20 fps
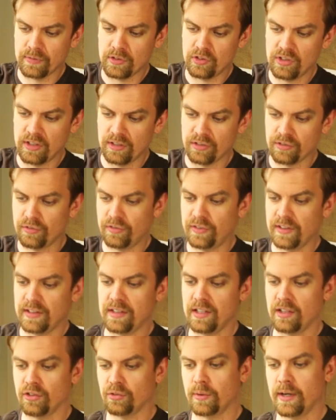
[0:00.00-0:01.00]
just
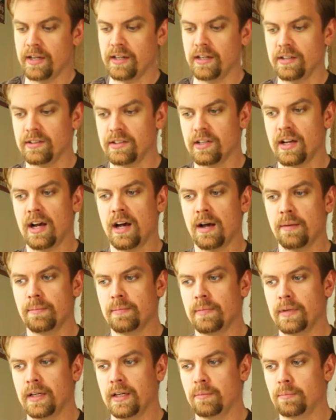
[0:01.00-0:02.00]
fit this right on
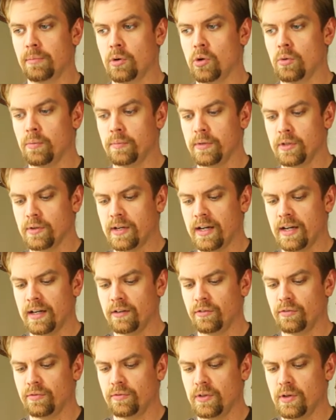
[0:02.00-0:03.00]
top and boom, you
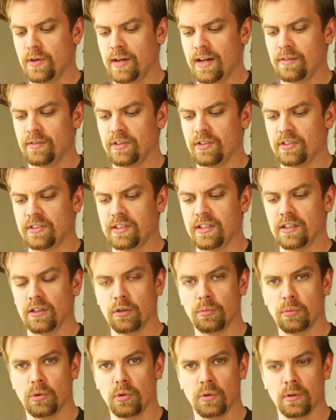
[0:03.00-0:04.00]
have a
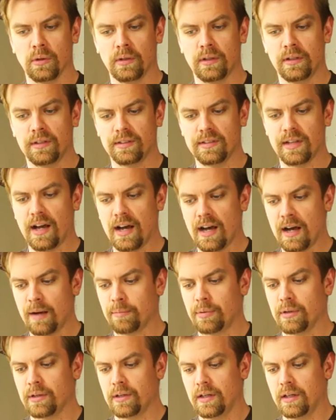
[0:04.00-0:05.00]
sealable
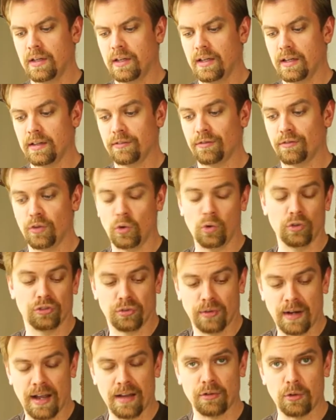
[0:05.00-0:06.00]
top full
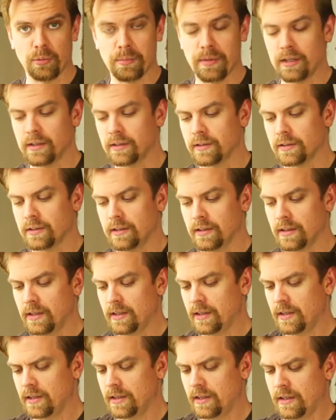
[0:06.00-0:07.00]
travel mug.
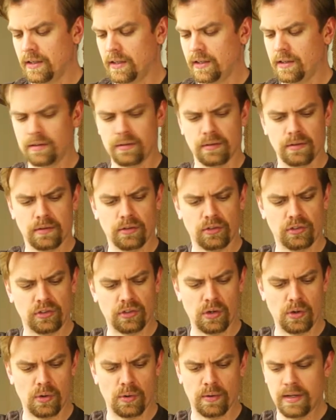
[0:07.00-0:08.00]

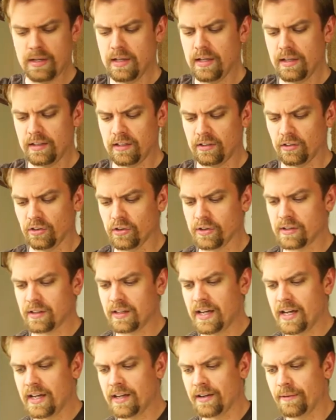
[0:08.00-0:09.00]
So these look
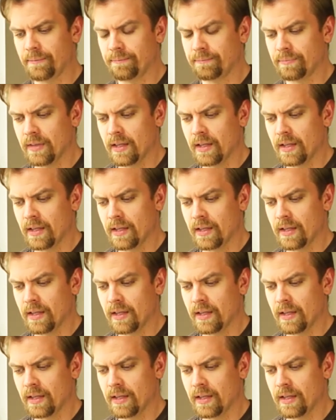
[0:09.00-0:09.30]
like